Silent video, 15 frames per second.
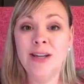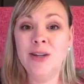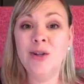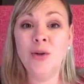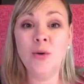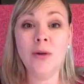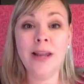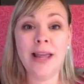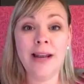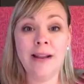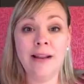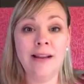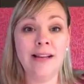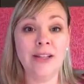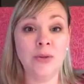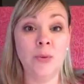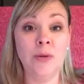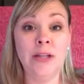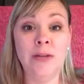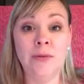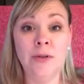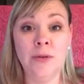Google Analytics will
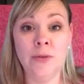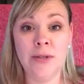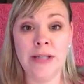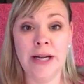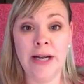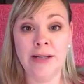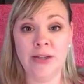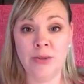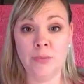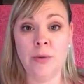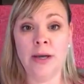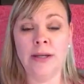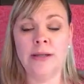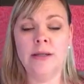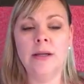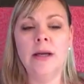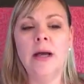give you stats, right?